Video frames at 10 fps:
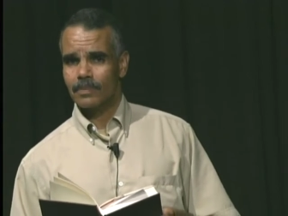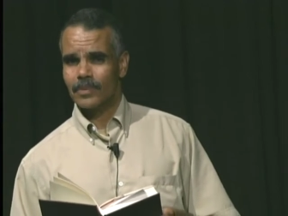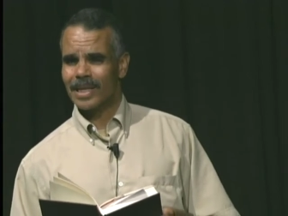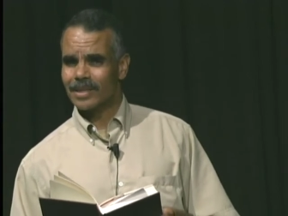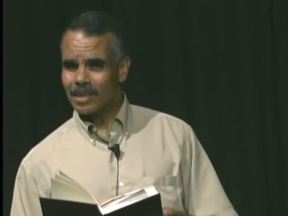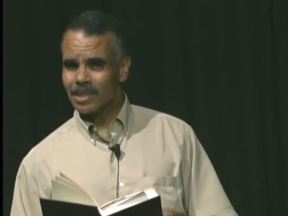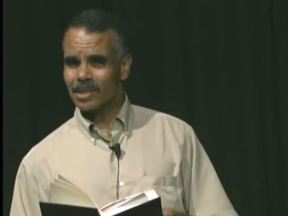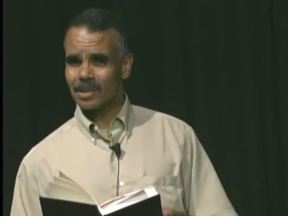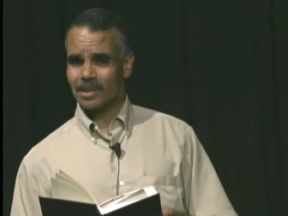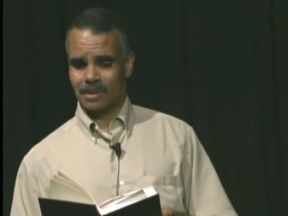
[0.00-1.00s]
that
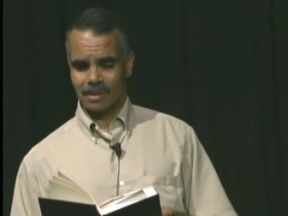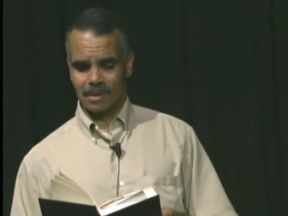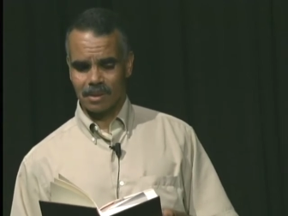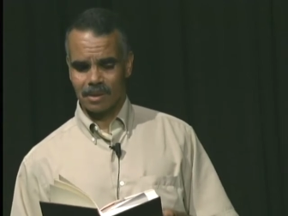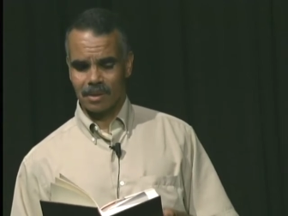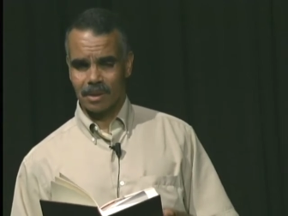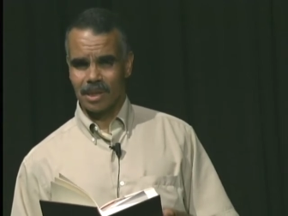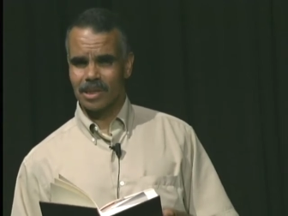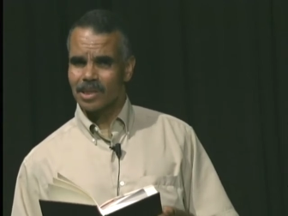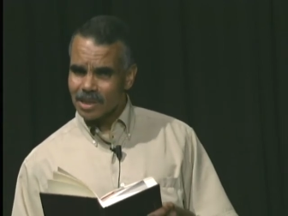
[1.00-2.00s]
this
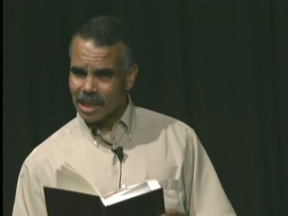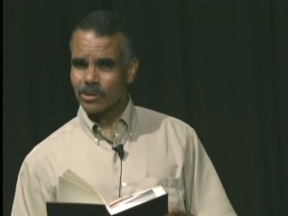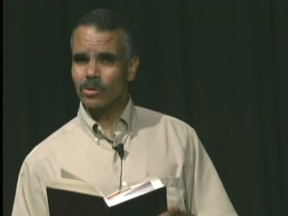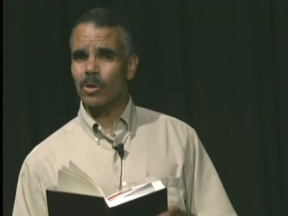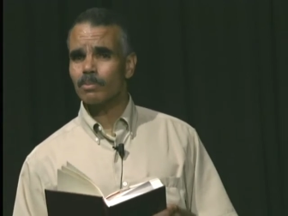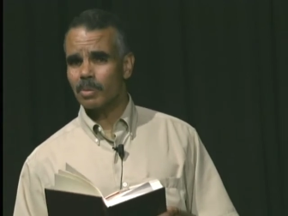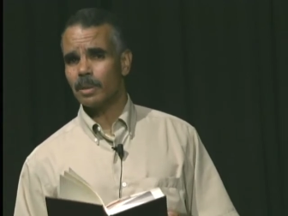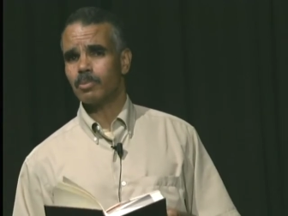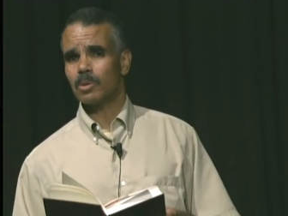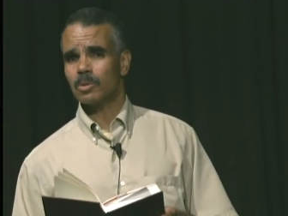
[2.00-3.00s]
is centered on
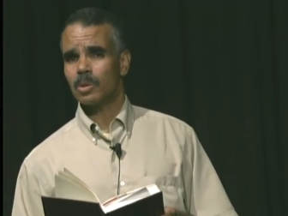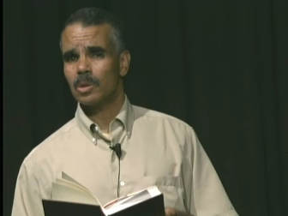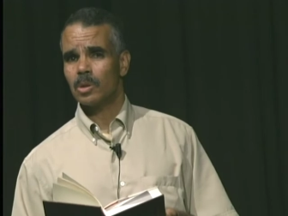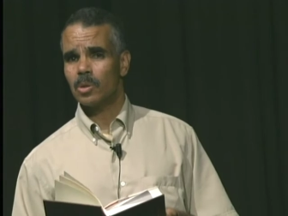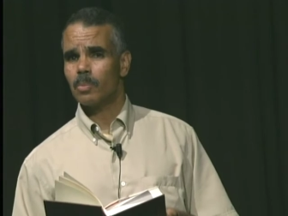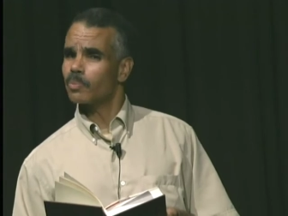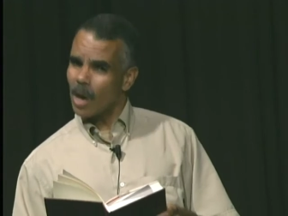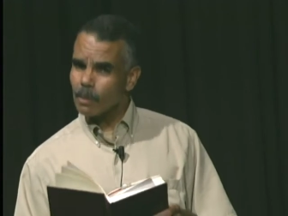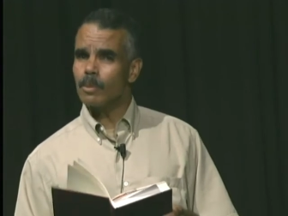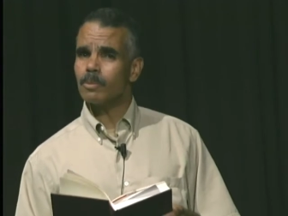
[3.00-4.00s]
people who
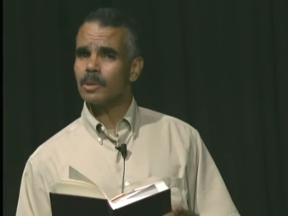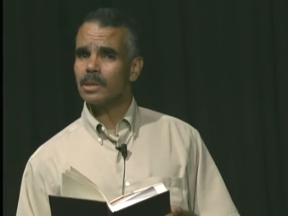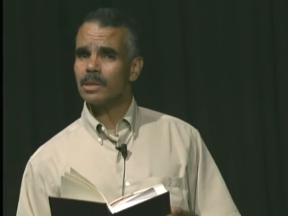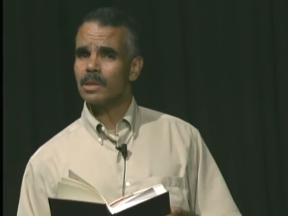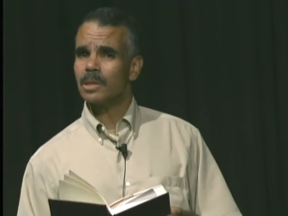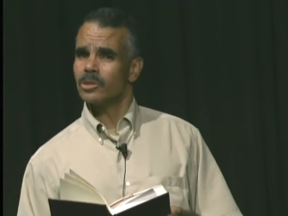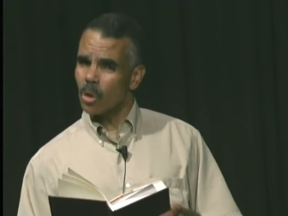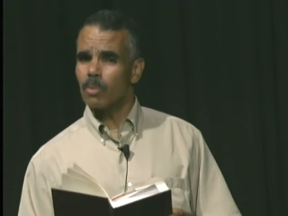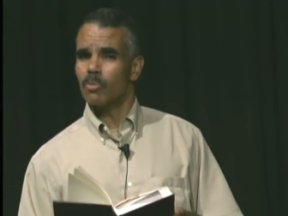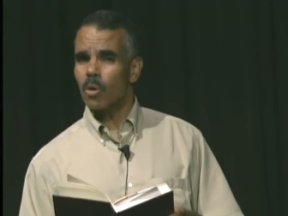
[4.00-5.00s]
probably
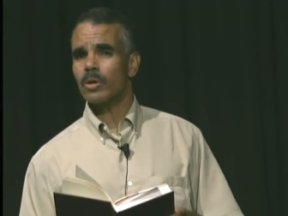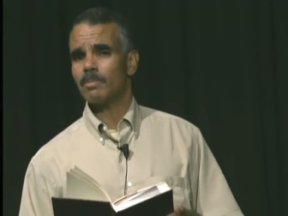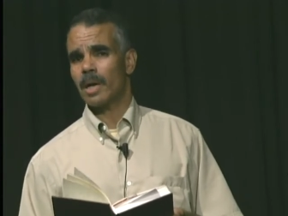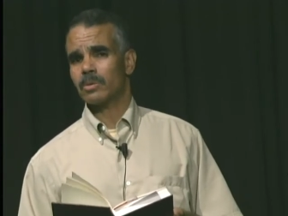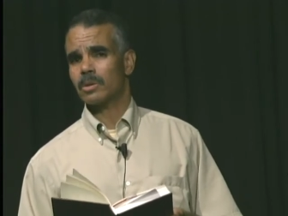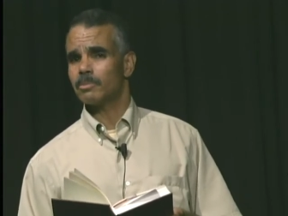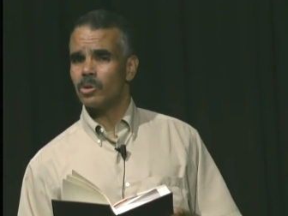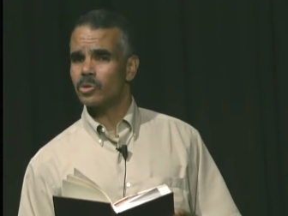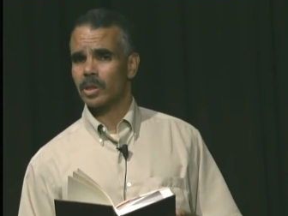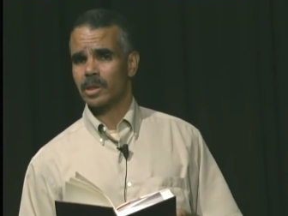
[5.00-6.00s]
know more about the
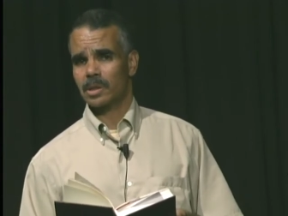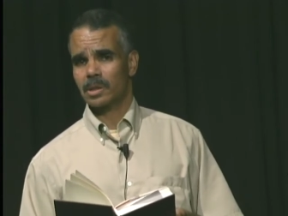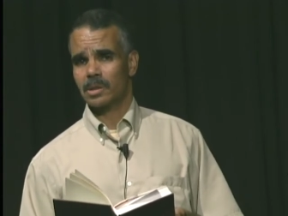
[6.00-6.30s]
music